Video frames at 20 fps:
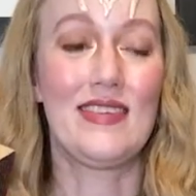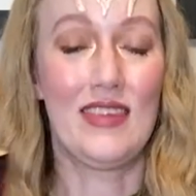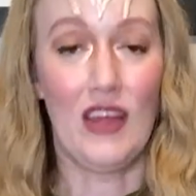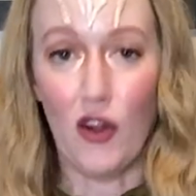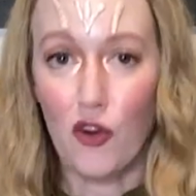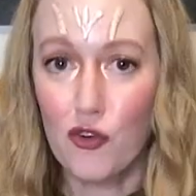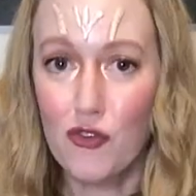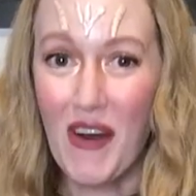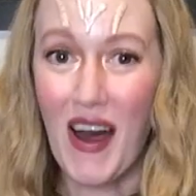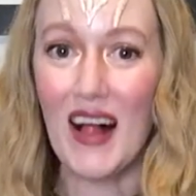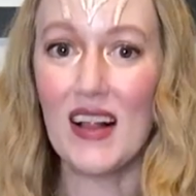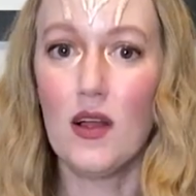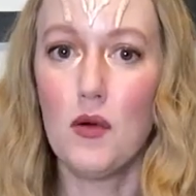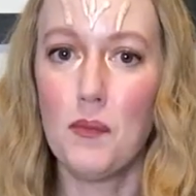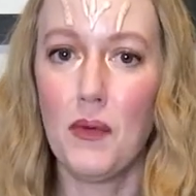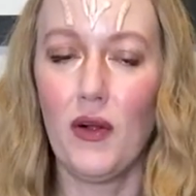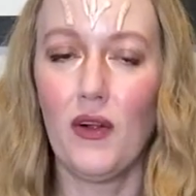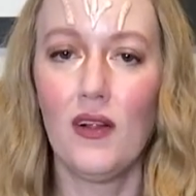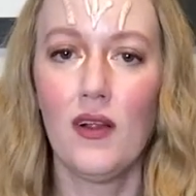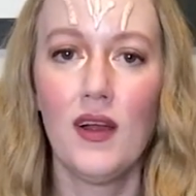they're
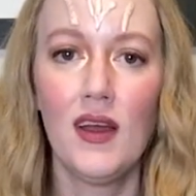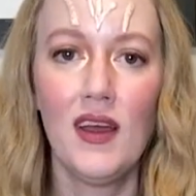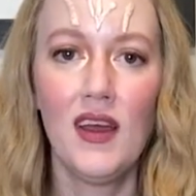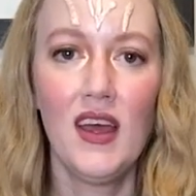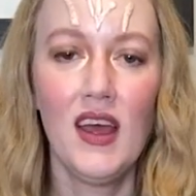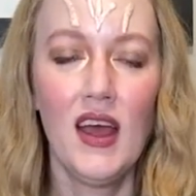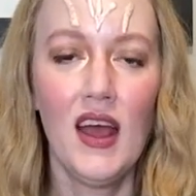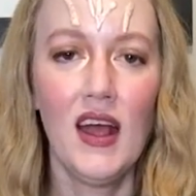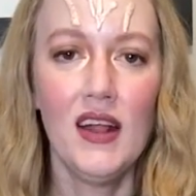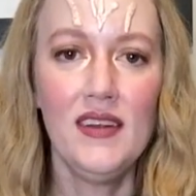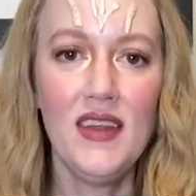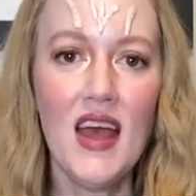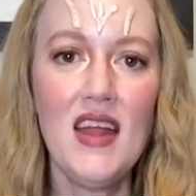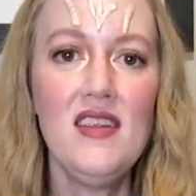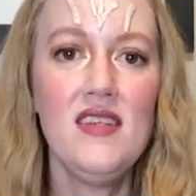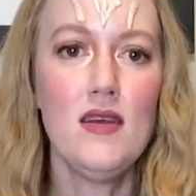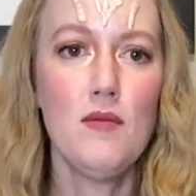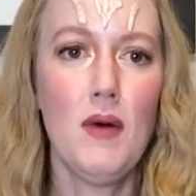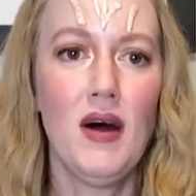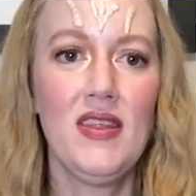fallible. Nen
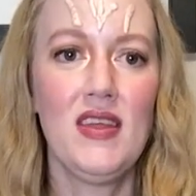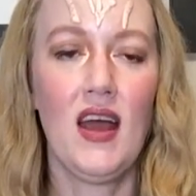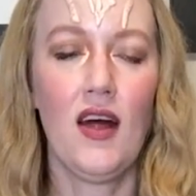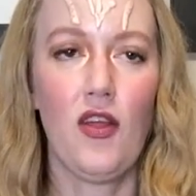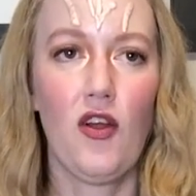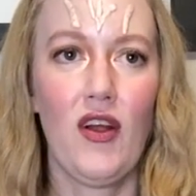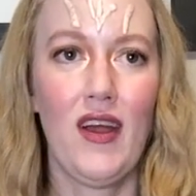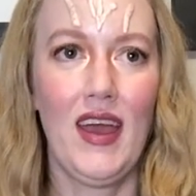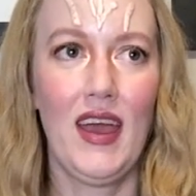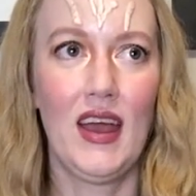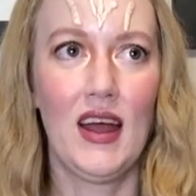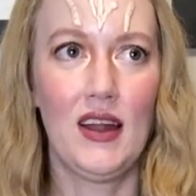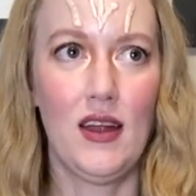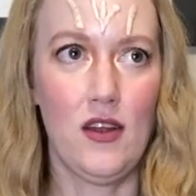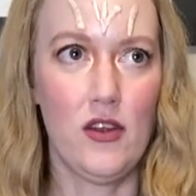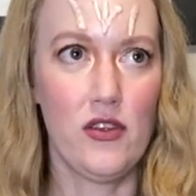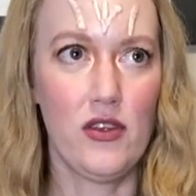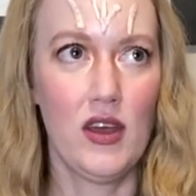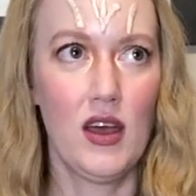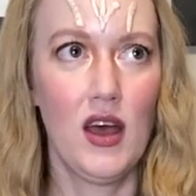Yim, on the other hand,